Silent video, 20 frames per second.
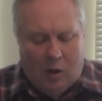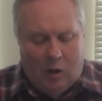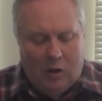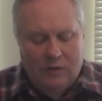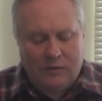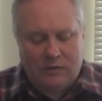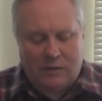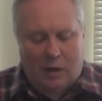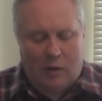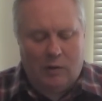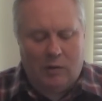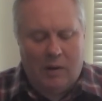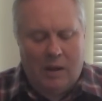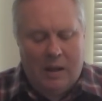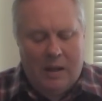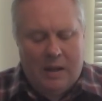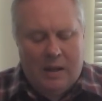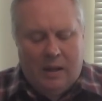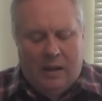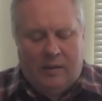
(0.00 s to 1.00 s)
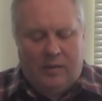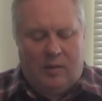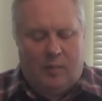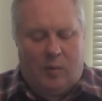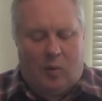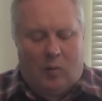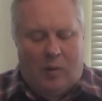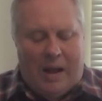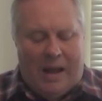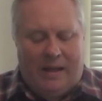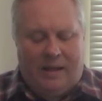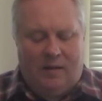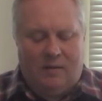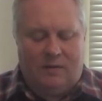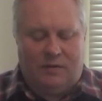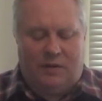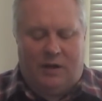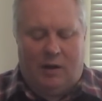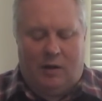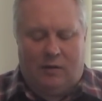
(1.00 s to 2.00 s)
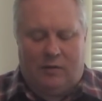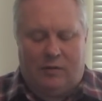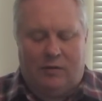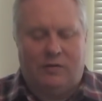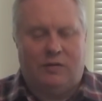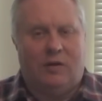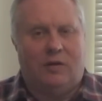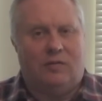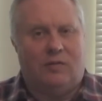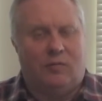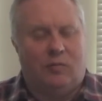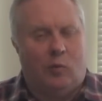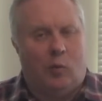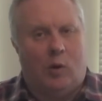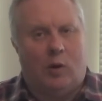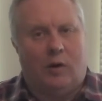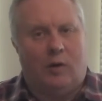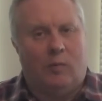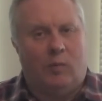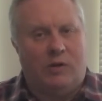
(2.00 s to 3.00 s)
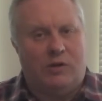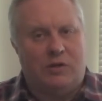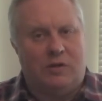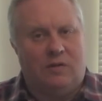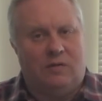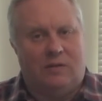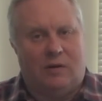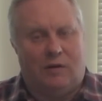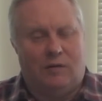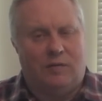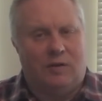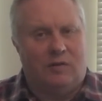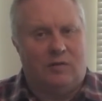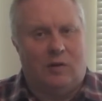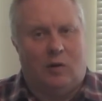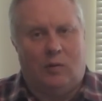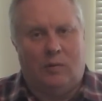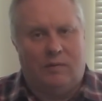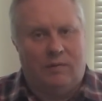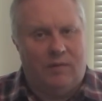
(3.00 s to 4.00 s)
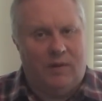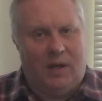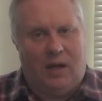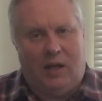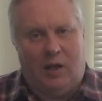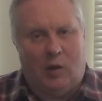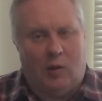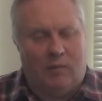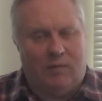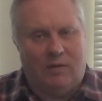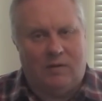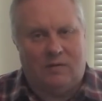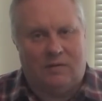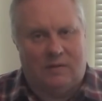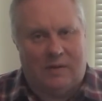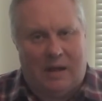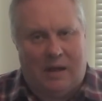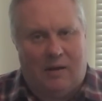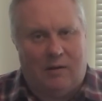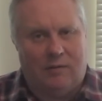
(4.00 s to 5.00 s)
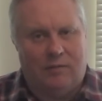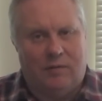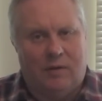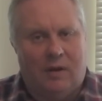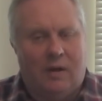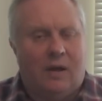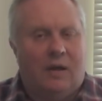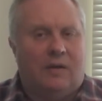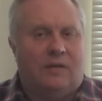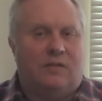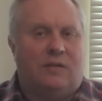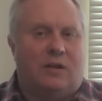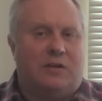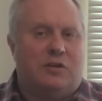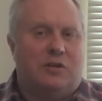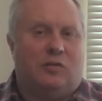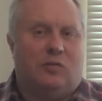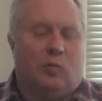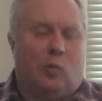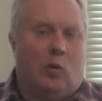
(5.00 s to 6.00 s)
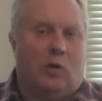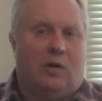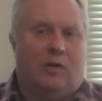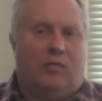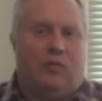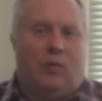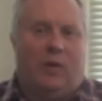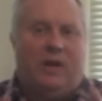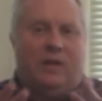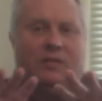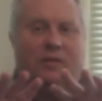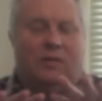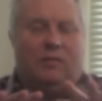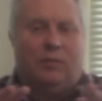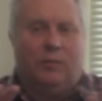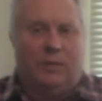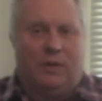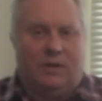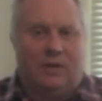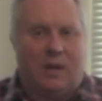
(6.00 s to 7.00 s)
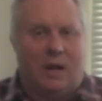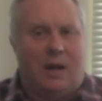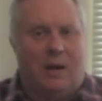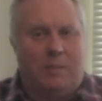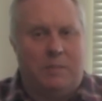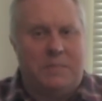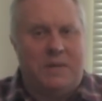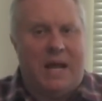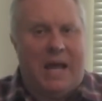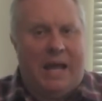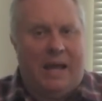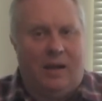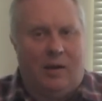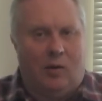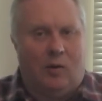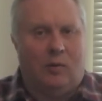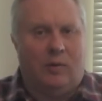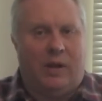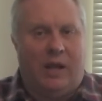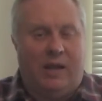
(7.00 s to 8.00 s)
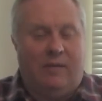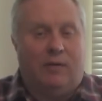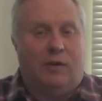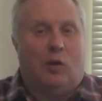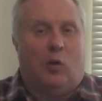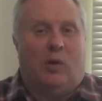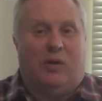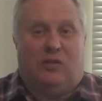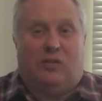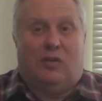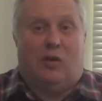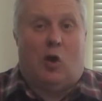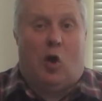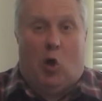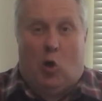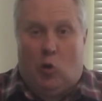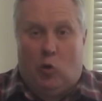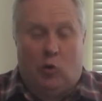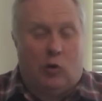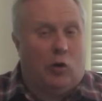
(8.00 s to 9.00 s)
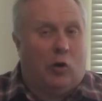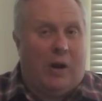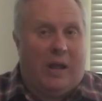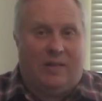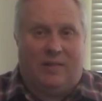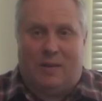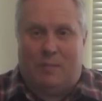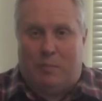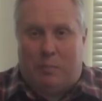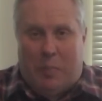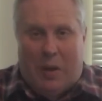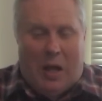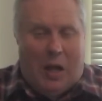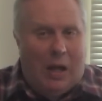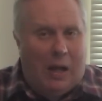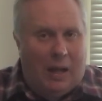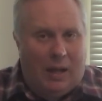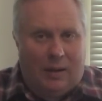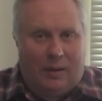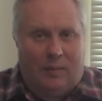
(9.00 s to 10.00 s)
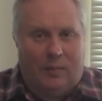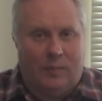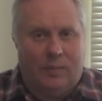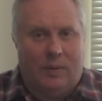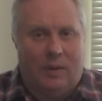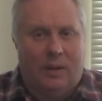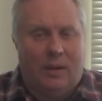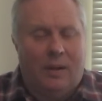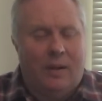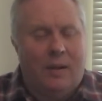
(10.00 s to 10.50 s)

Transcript: also, the miraculous characteristics of water, which deserves its own video of itself, such as water freezing from the top down, even though it's colder at the bottom,